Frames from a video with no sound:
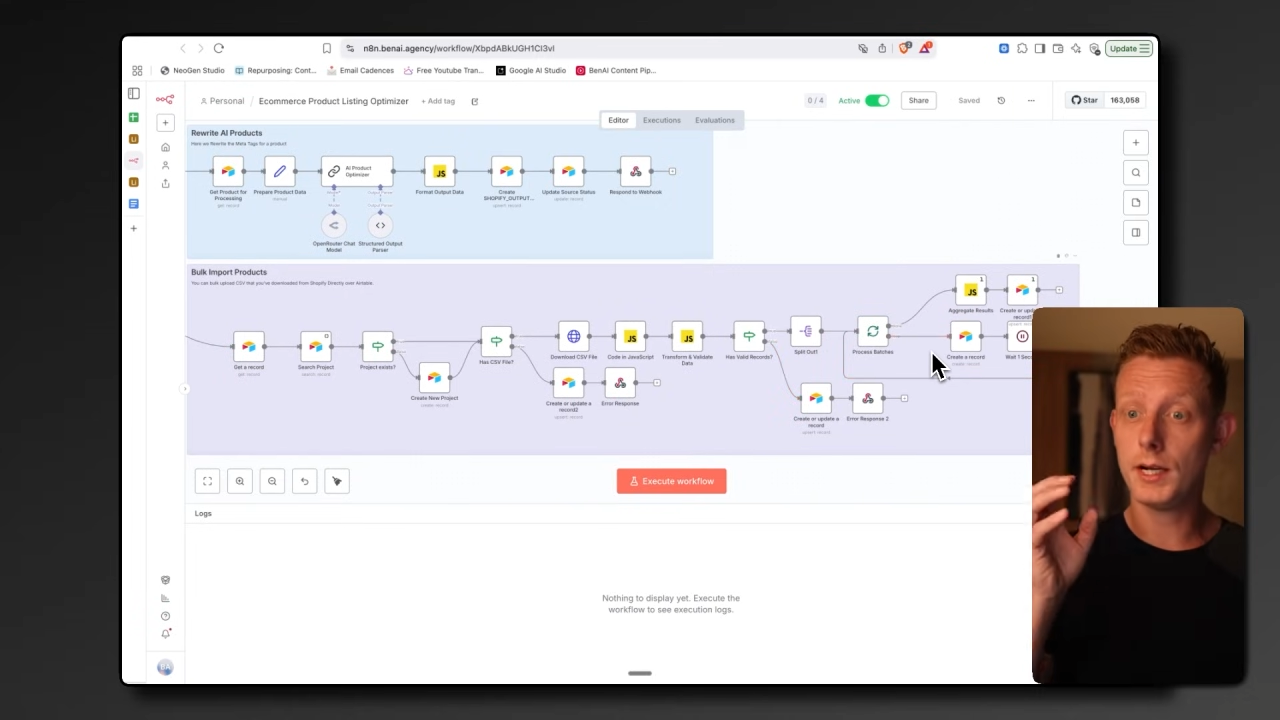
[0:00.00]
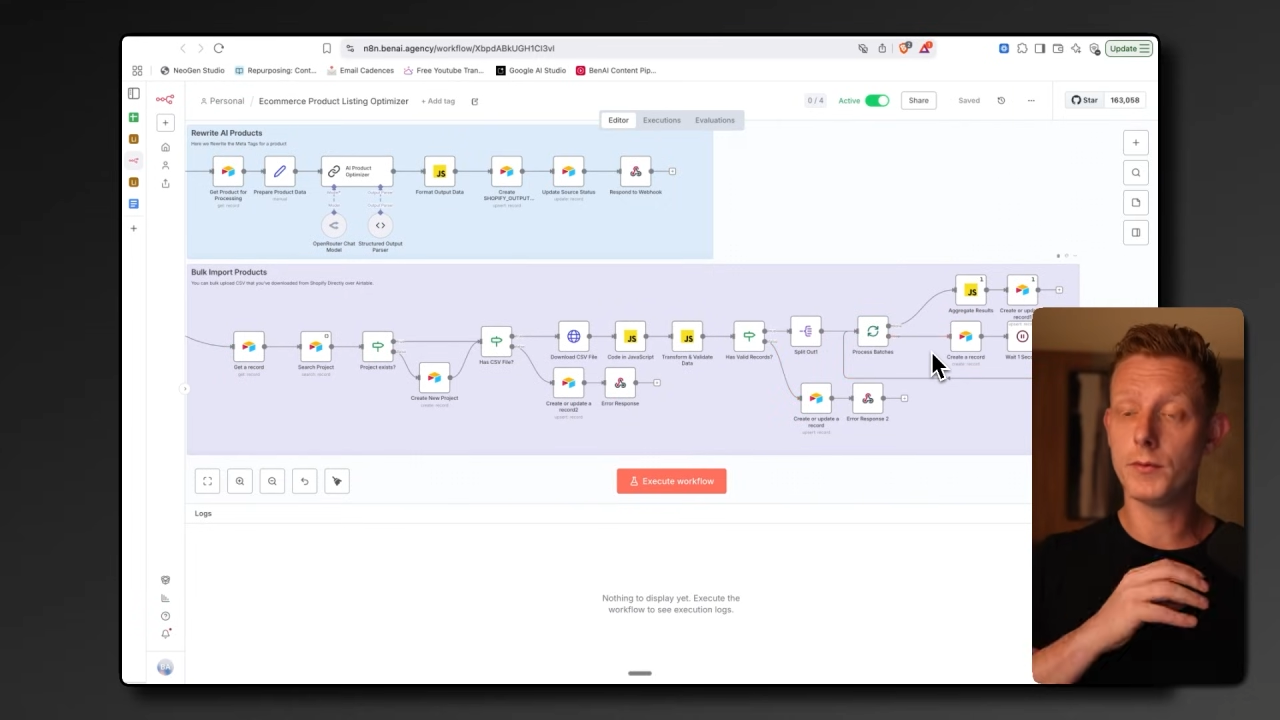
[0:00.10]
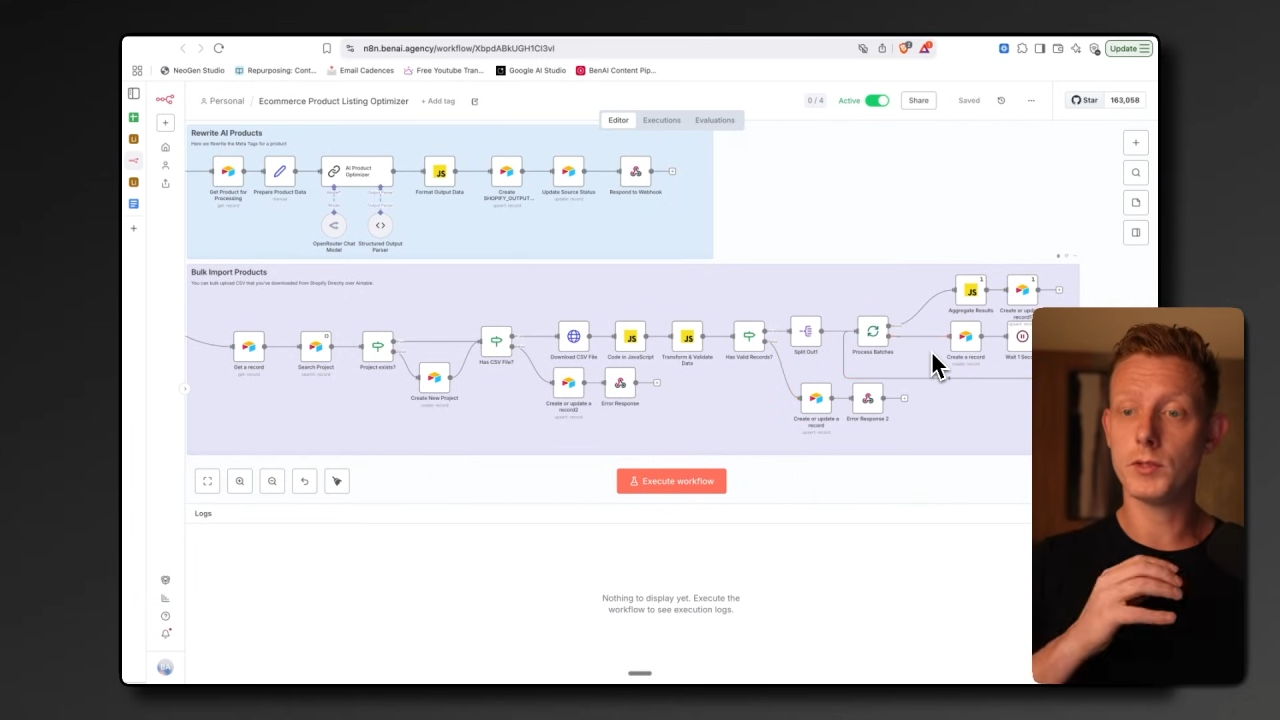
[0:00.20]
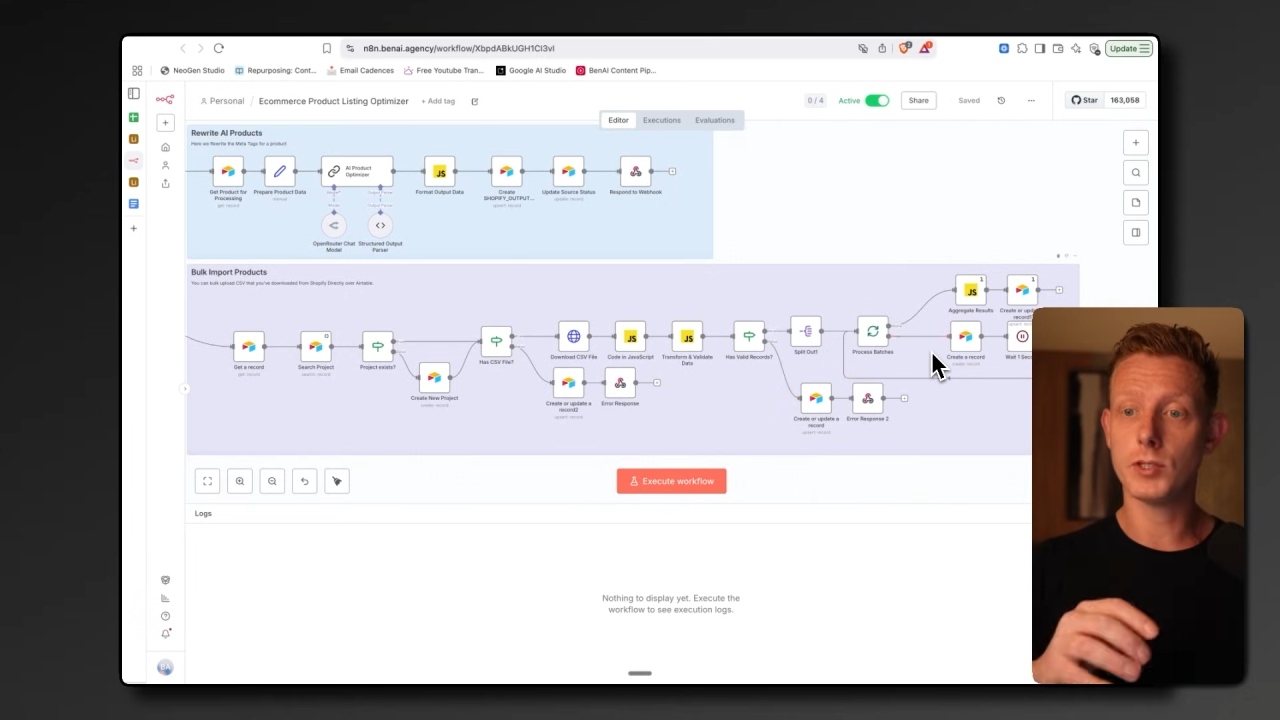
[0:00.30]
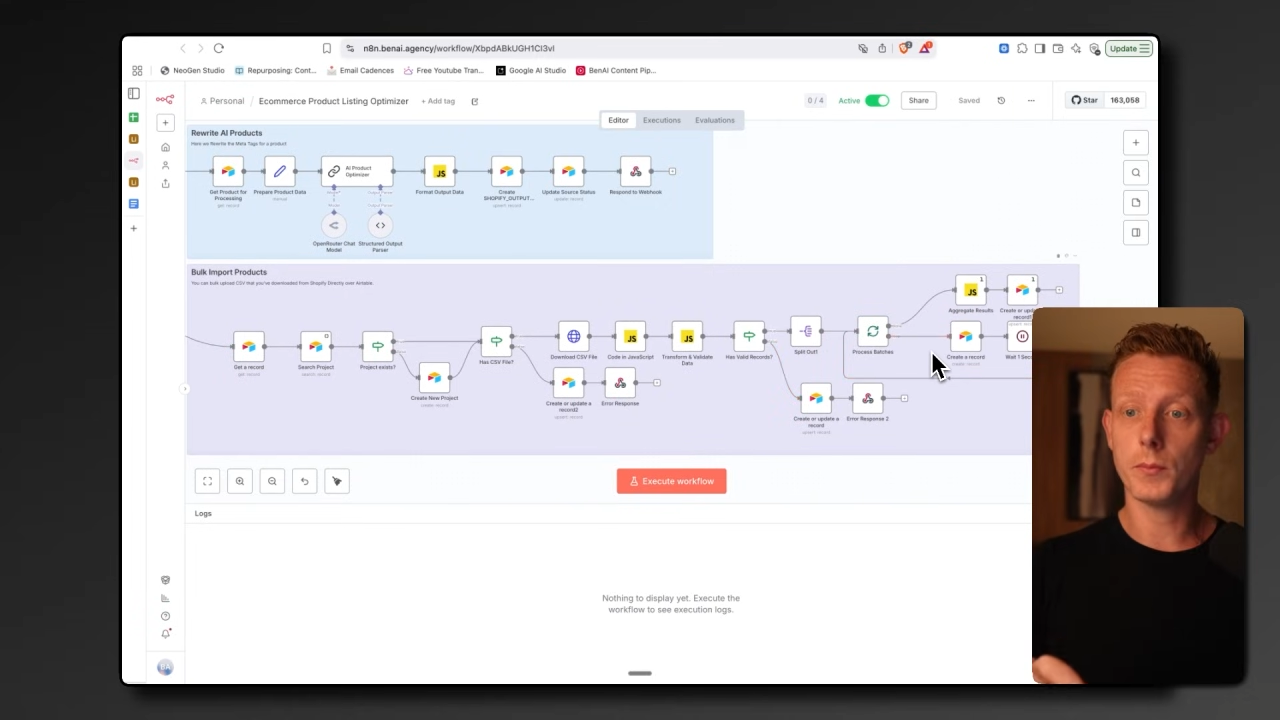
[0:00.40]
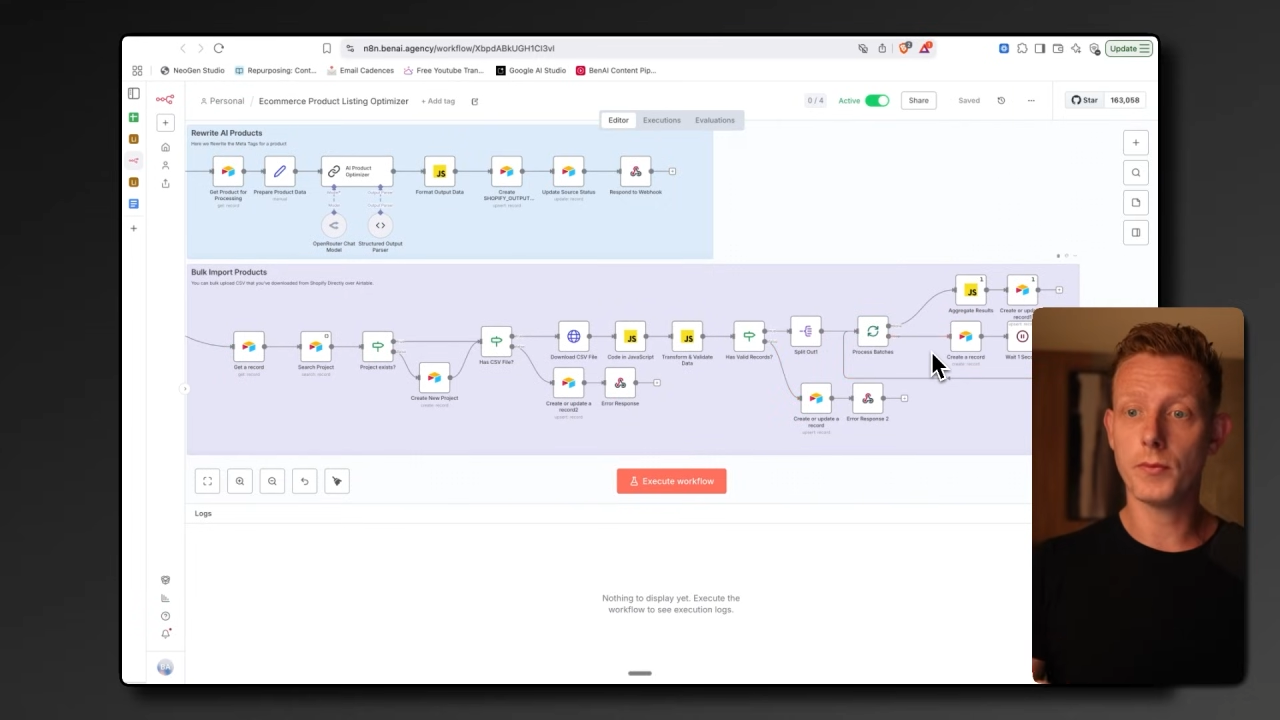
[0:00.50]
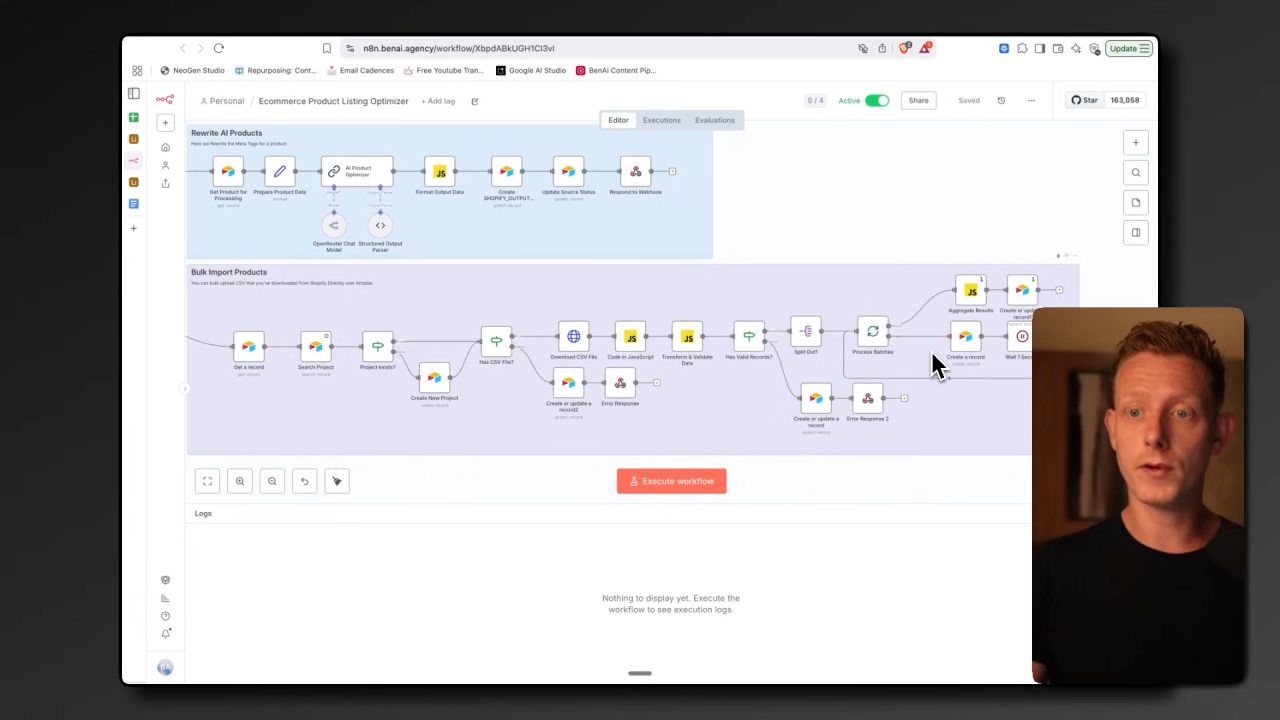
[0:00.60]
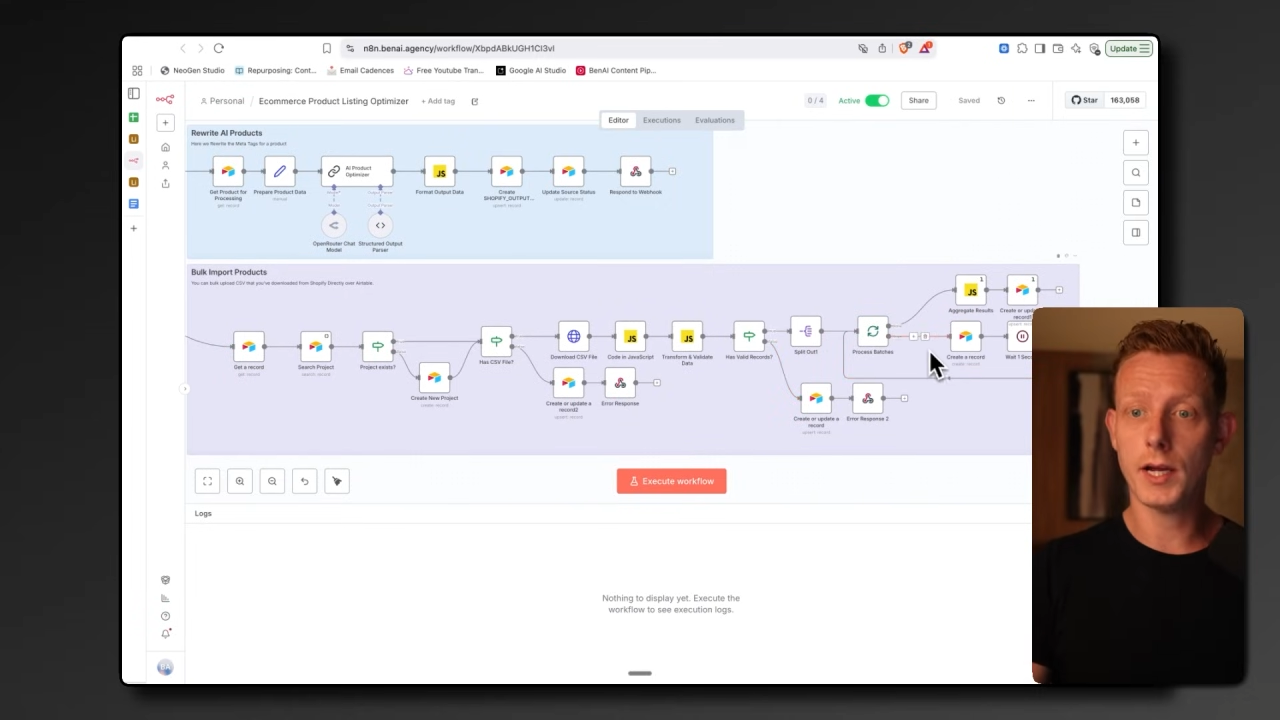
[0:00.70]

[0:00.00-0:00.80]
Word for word: from the Shopify